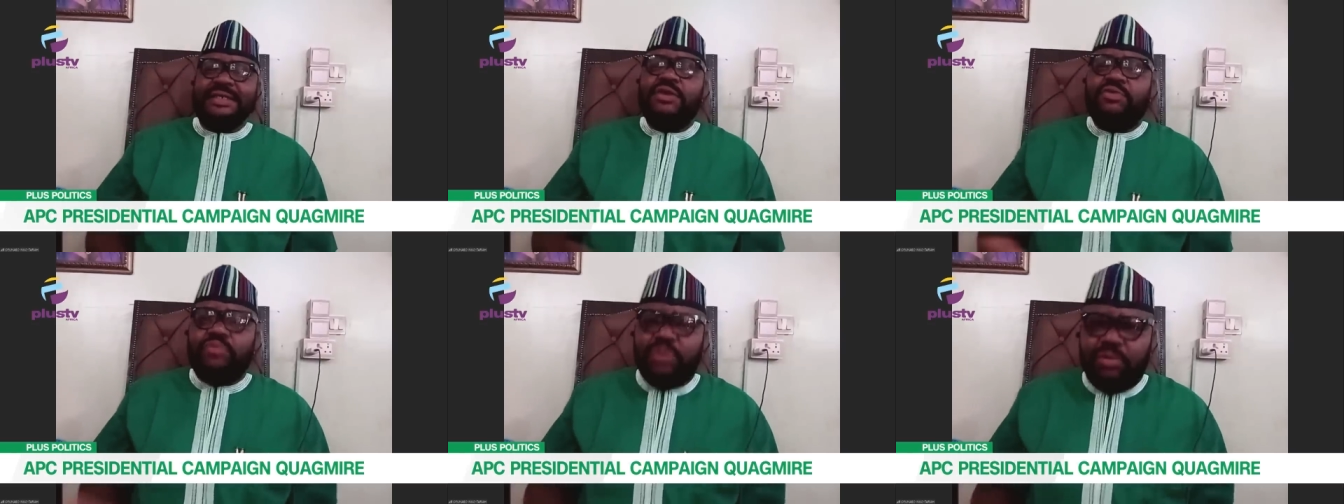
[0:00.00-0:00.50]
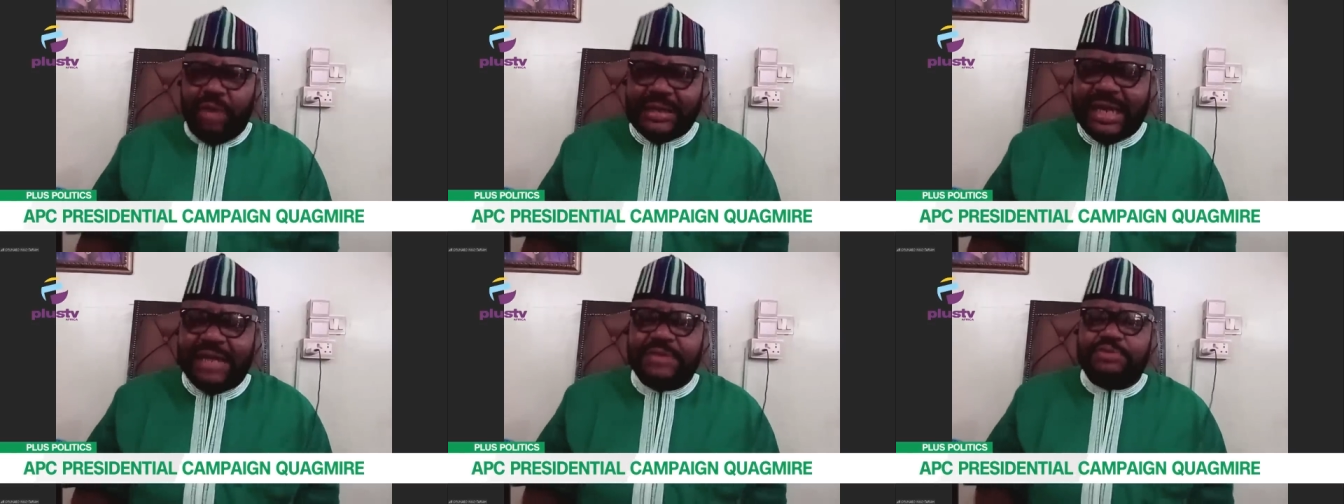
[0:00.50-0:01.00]
Mm. Well,
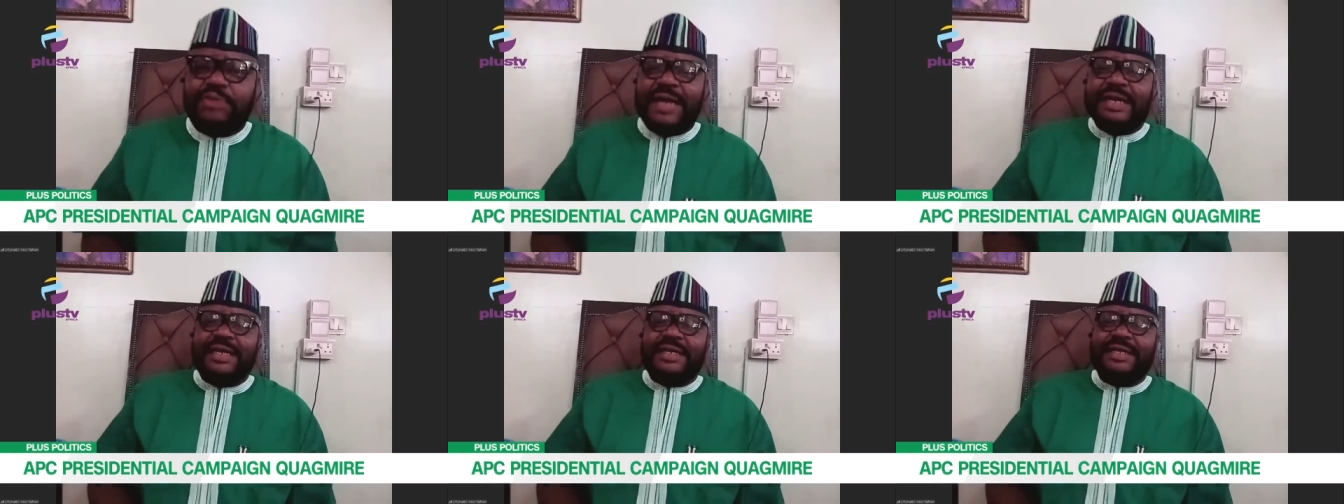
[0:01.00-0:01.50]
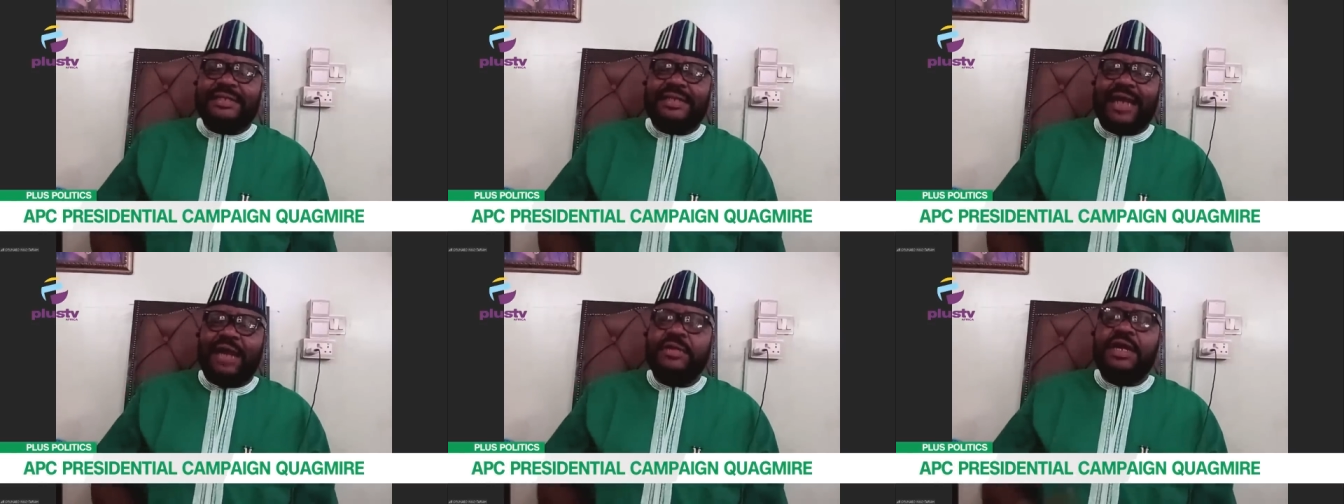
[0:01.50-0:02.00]
what else do I need in this
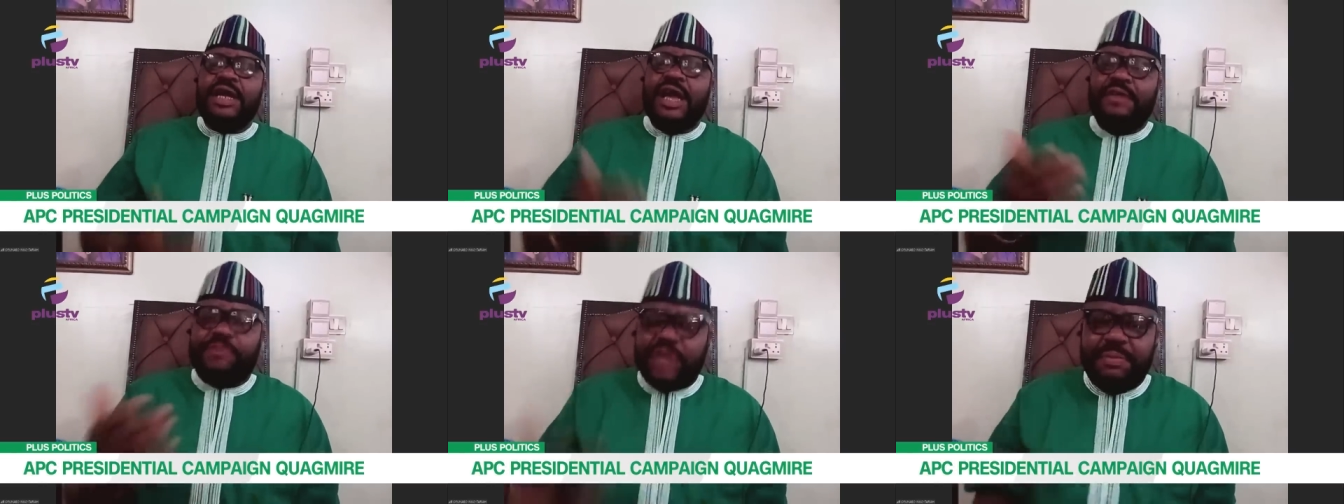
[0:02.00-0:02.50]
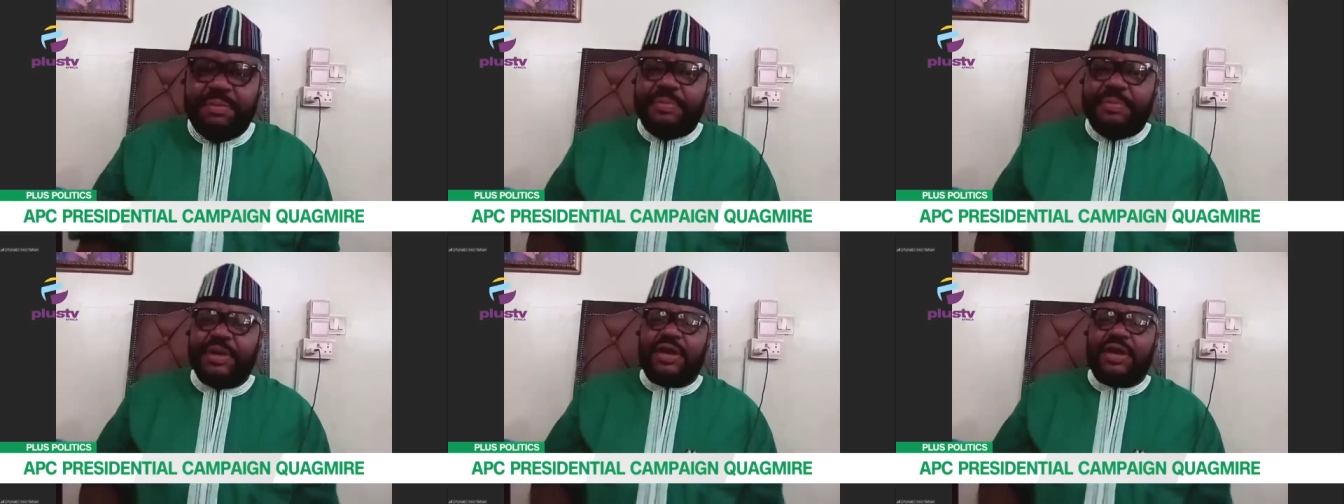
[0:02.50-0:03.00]
life? If
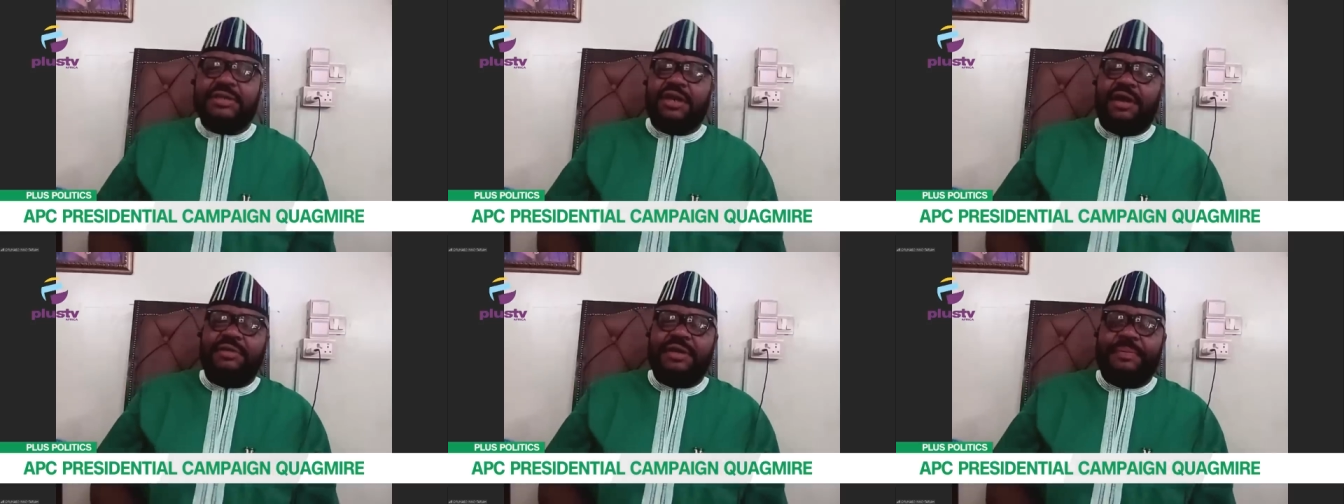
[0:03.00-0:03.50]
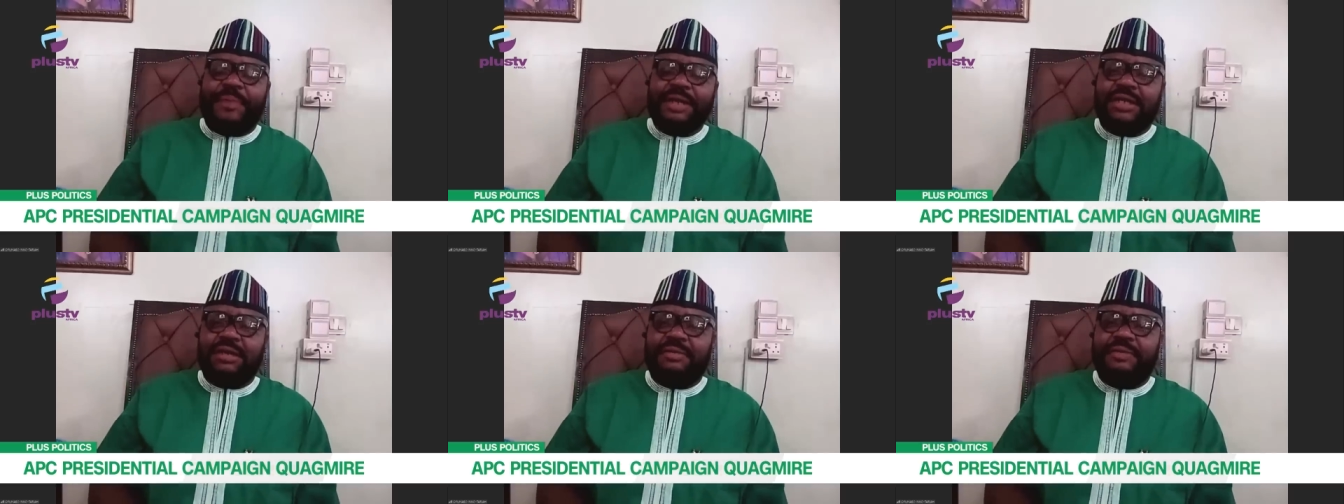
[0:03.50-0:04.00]
Tinubu becomes the, the
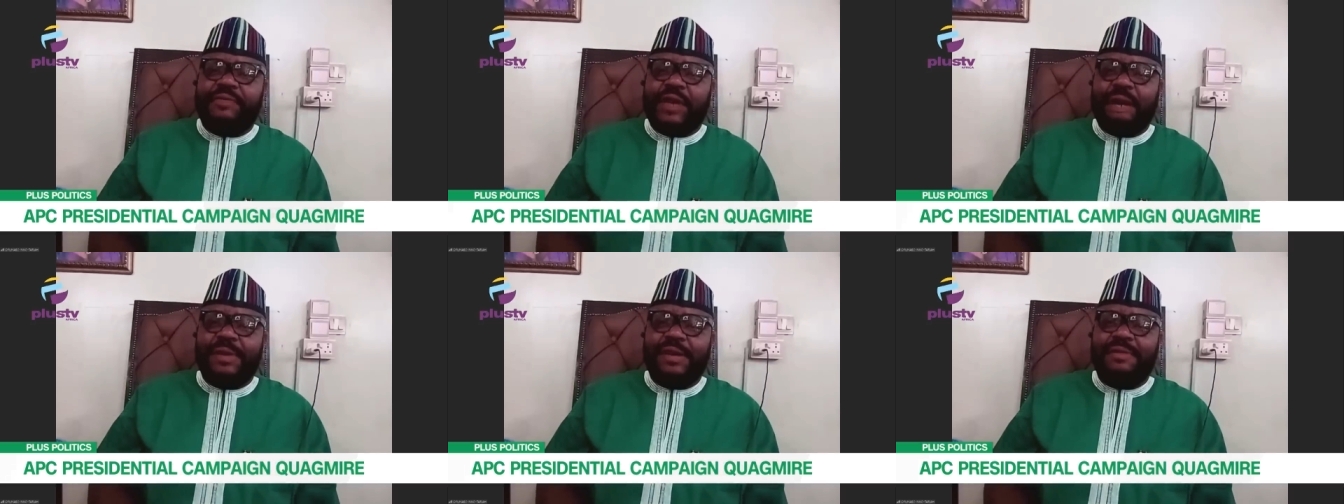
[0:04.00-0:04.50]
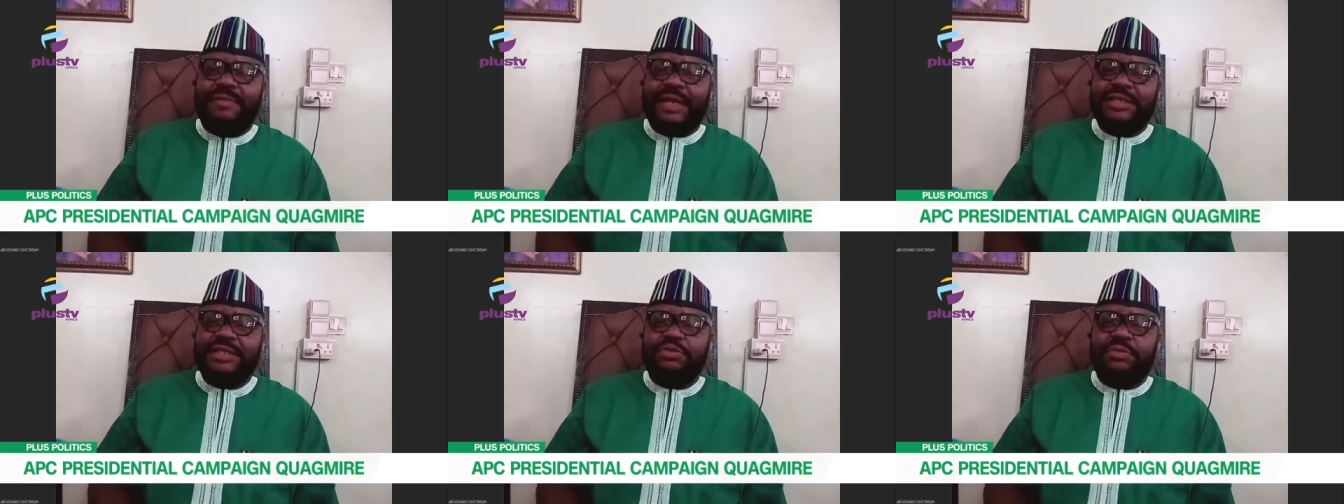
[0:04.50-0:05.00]
president of the Federal of
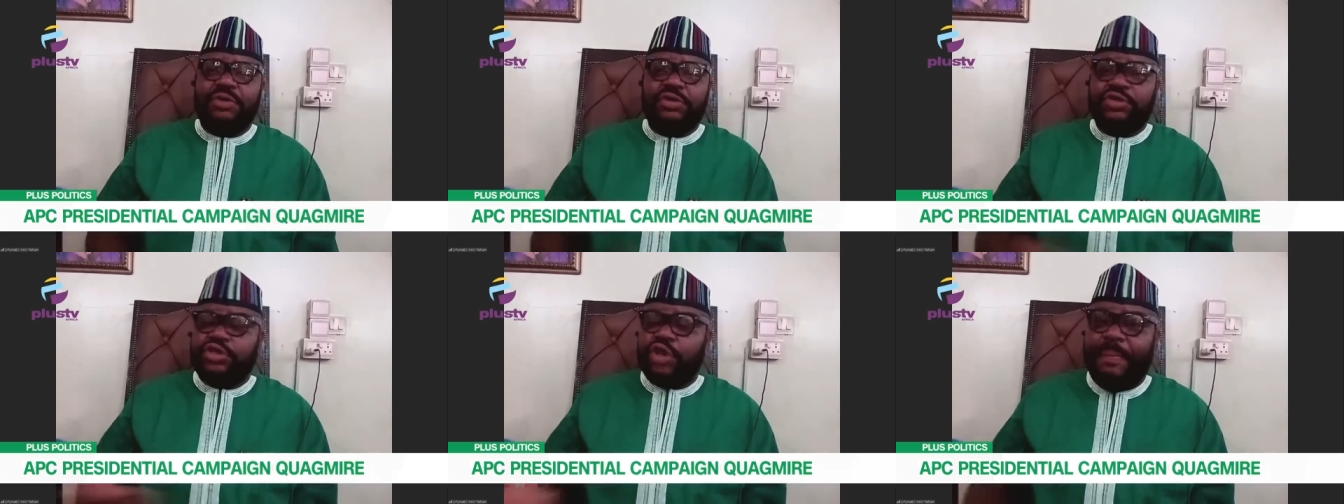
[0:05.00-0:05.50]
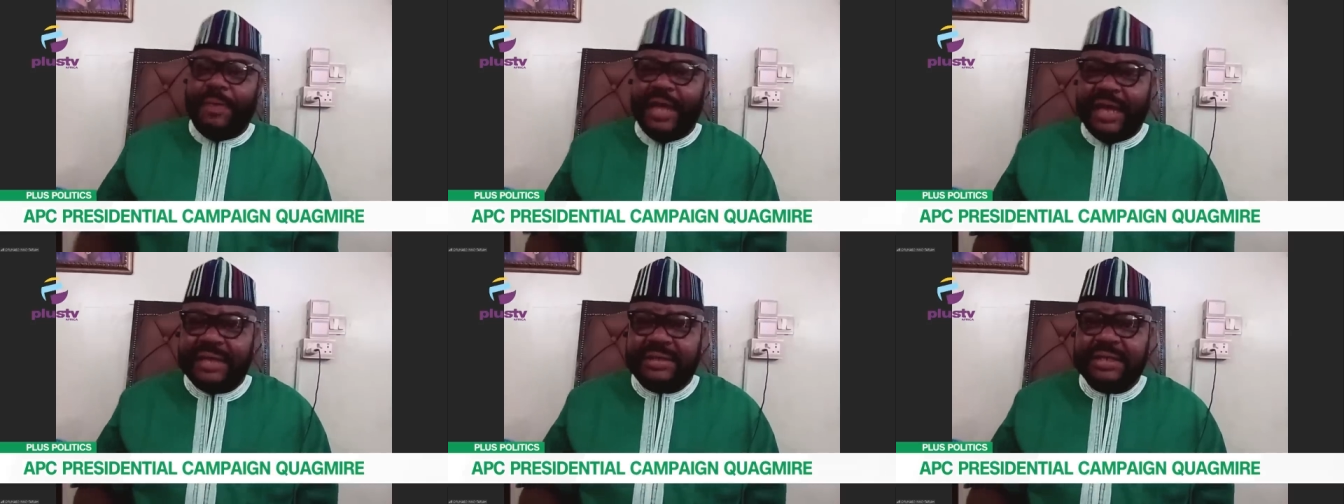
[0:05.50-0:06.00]
Nigeria tomorrow, so be
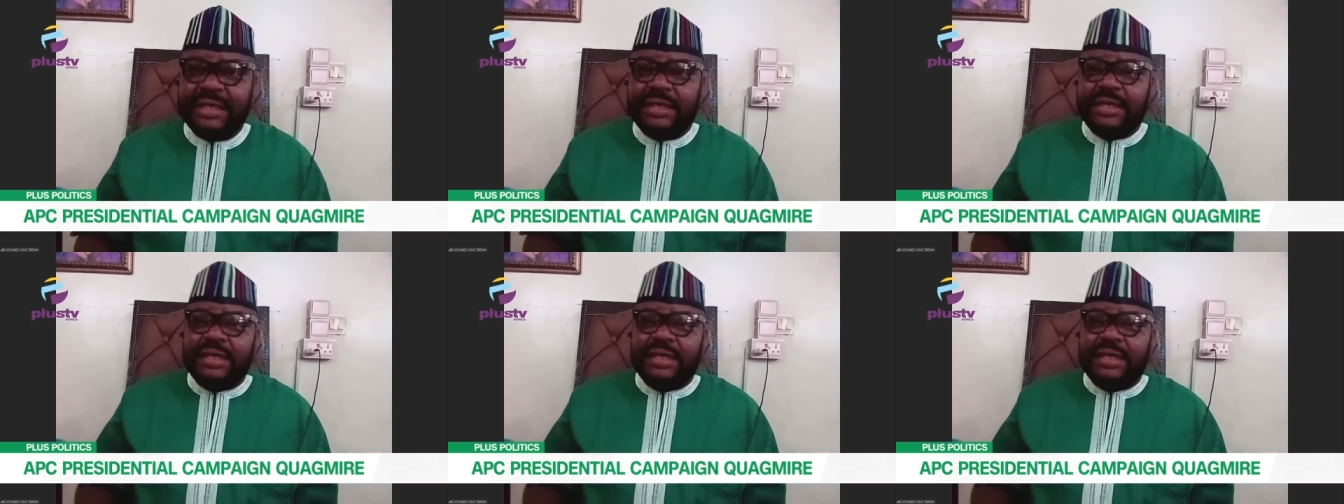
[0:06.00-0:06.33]
it.